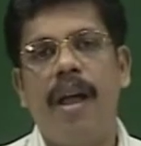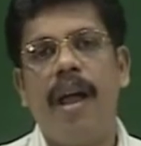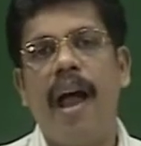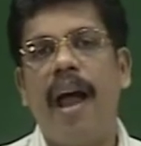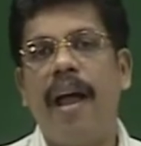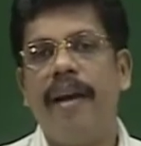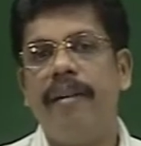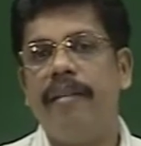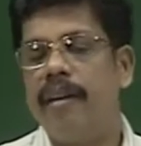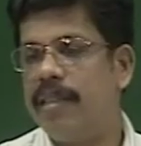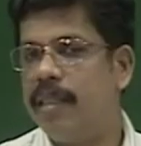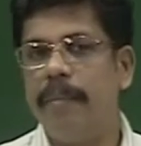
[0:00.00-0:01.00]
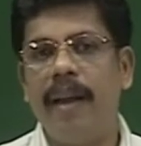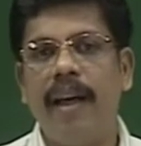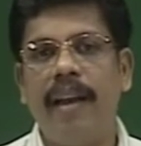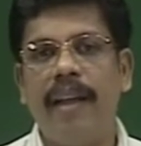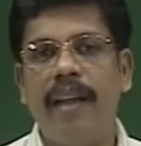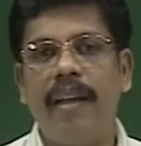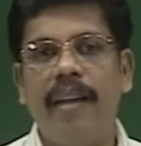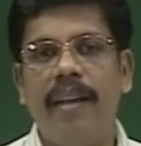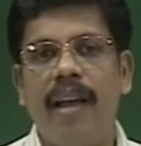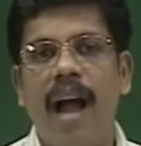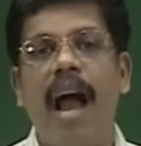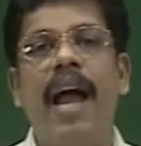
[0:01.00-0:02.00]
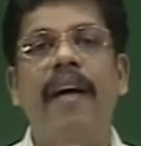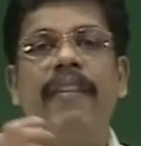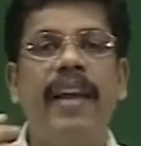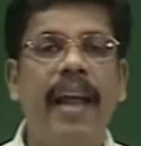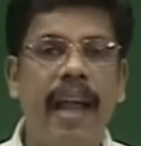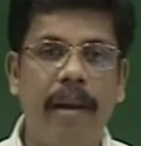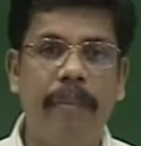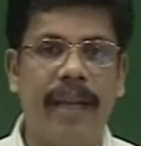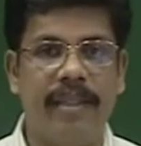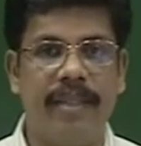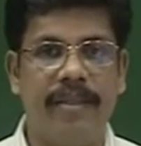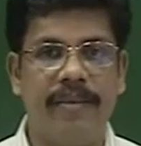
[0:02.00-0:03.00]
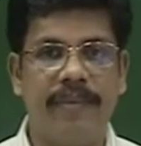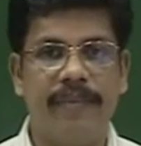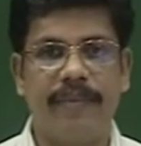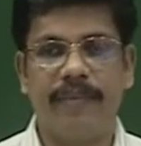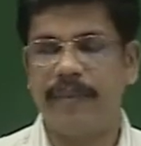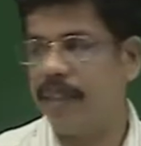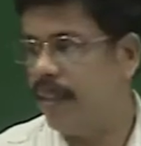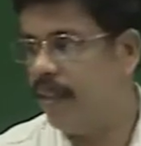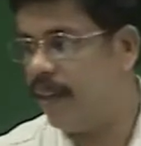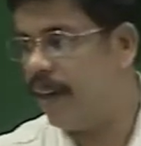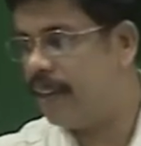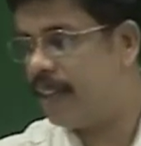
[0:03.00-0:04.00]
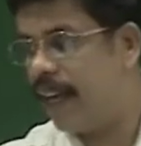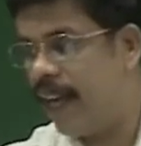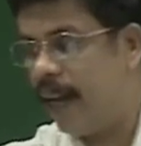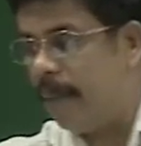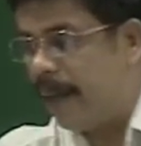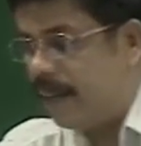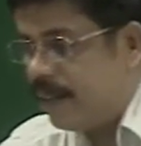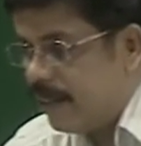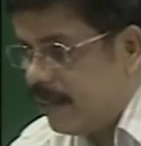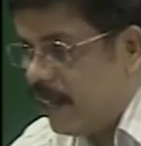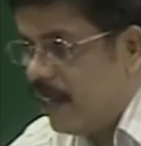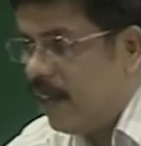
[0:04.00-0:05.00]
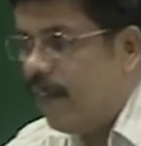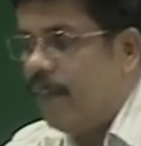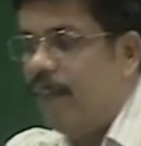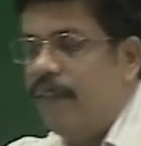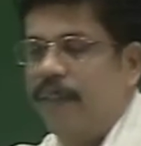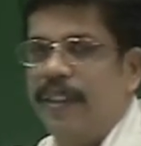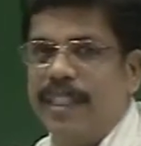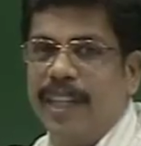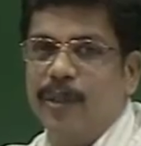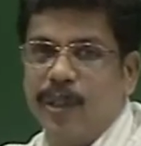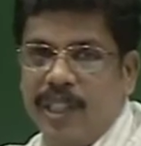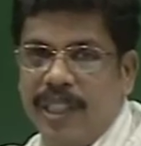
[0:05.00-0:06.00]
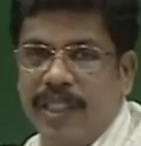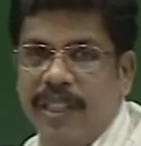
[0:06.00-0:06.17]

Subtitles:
And similarly, I have a helmet. Here is a helmet which I use.